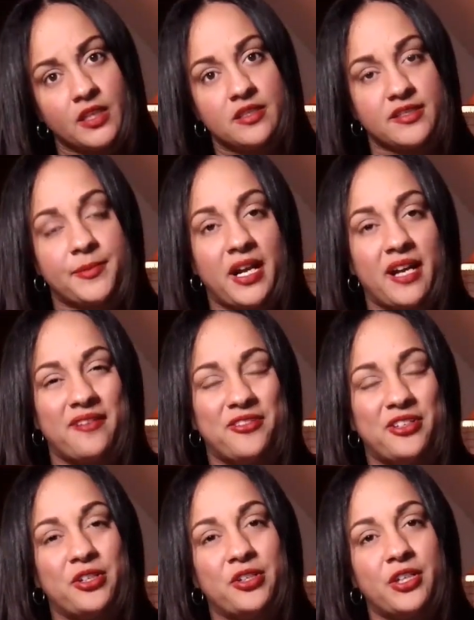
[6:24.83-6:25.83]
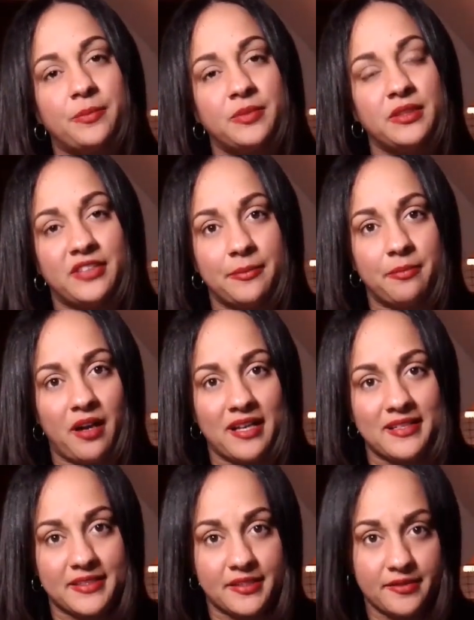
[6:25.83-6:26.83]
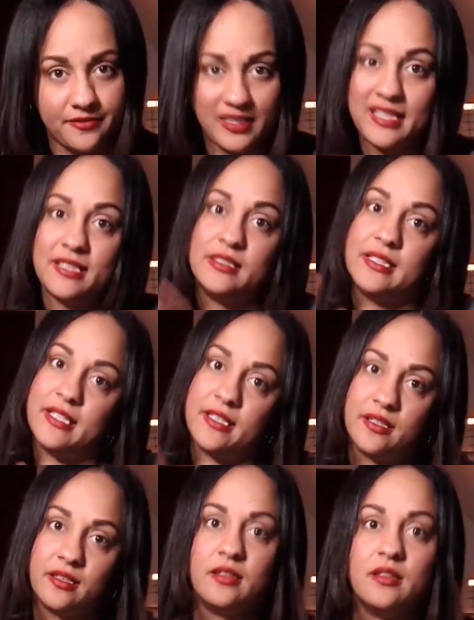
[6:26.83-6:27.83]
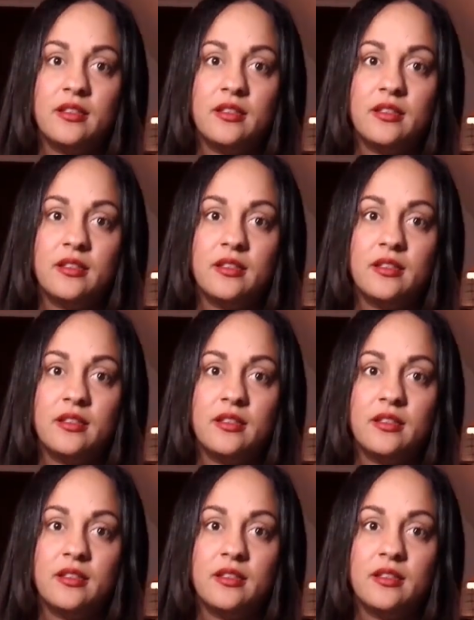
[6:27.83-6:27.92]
some kind of good, uplifting, positive, healing